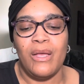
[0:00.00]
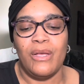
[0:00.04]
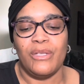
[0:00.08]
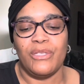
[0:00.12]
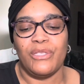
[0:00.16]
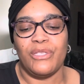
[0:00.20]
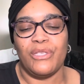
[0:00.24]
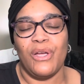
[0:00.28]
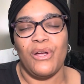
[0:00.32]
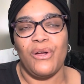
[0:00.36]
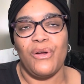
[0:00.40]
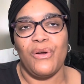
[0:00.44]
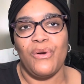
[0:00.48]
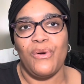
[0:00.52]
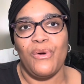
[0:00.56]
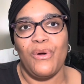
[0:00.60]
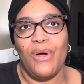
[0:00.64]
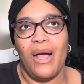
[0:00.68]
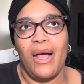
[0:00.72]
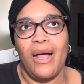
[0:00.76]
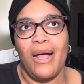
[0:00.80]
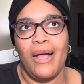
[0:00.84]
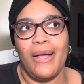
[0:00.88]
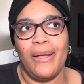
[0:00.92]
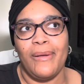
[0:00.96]
So
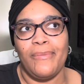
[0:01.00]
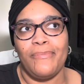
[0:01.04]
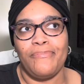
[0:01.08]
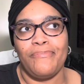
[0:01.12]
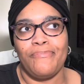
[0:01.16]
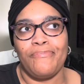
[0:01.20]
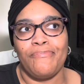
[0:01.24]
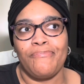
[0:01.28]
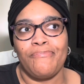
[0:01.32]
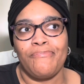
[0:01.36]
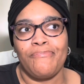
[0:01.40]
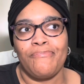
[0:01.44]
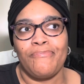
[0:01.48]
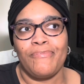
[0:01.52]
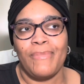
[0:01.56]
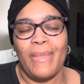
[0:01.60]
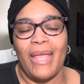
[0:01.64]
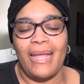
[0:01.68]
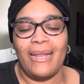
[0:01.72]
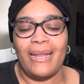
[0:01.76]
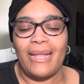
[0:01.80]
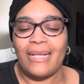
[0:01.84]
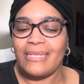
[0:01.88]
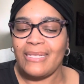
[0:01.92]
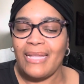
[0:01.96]
an
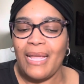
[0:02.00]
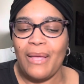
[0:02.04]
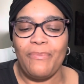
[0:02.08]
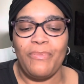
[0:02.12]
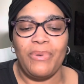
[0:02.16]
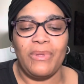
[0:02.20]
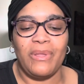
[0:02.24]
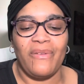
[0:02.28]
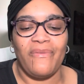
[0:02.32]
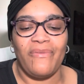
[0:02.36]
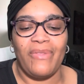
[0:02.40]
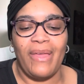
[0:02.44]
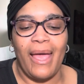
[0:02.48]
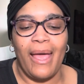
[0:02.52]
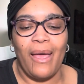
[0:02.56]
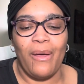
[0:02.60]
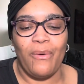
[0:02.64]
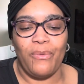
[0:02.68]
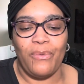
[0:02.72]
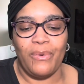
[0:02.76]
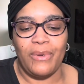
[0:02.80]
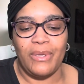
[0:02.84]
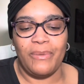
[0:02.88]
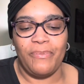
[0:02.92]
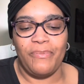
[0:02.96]
example of that
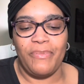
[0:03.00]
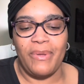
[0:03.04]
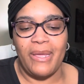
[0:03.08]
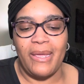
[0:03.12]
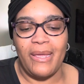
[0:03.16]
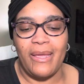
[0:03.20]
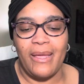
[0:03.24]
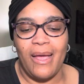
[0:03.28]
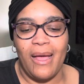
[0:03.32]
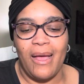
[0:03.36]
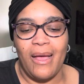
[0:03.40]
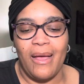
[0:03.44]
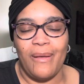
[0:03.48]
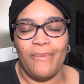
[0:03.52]
would be,